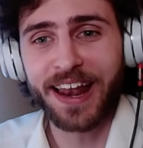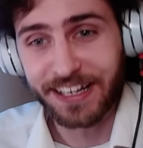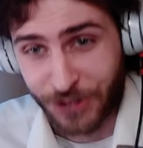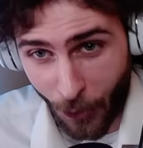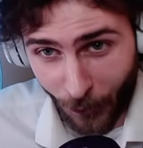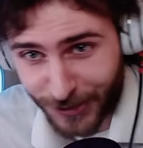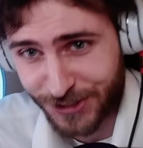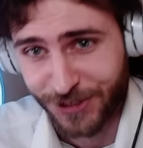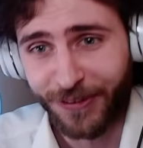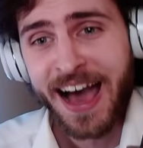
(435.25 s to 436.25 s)
I told
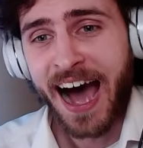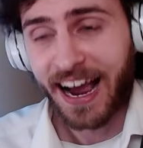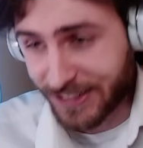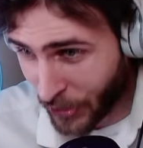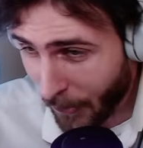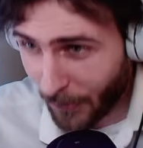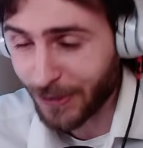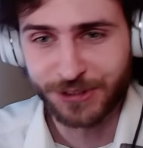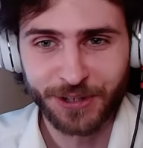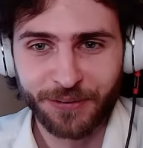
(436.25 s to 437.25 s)
you. I
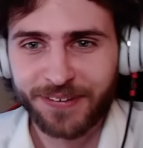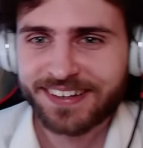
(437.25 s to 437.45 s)
told you.